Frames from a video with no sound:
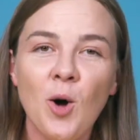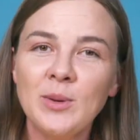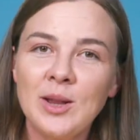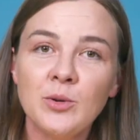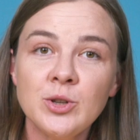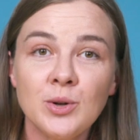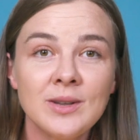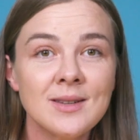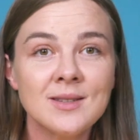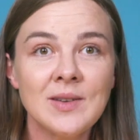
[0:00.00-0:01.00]
hope that you
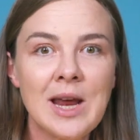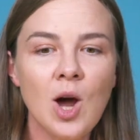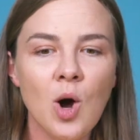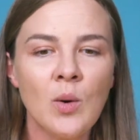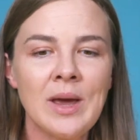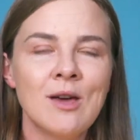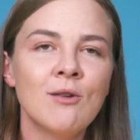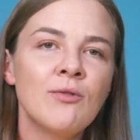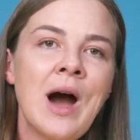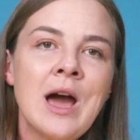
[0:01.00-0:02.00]
enjoyed this video.
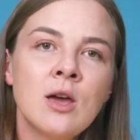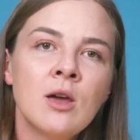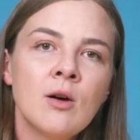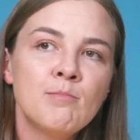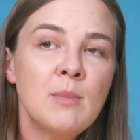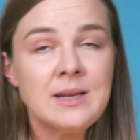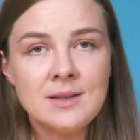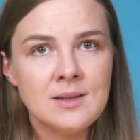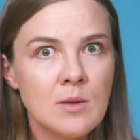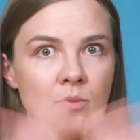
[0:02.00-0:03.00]
If I
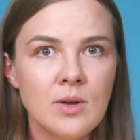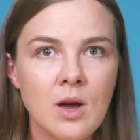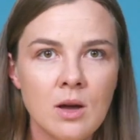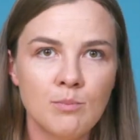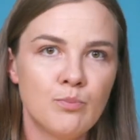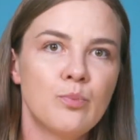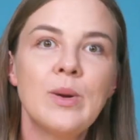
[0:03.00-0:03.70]
missed something